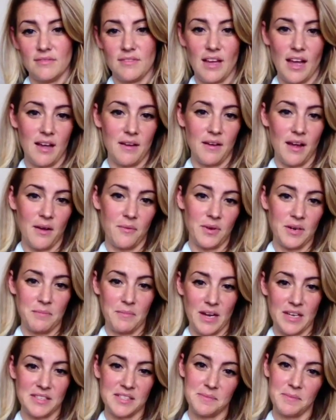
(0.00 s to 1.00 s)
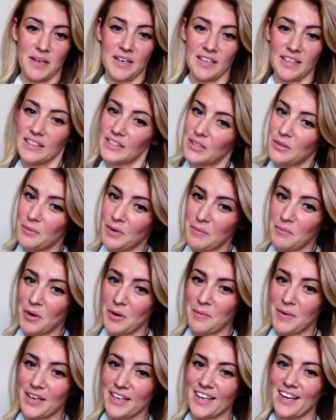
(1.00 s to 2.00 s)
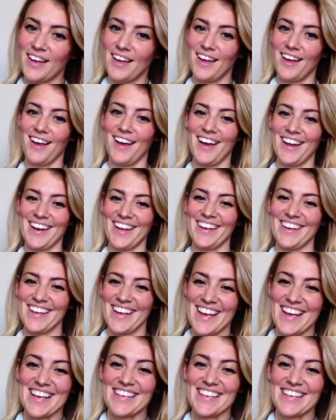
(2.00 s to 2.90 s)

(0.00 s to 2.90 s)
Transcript: I wouldn't mind spending a little bit more money on it,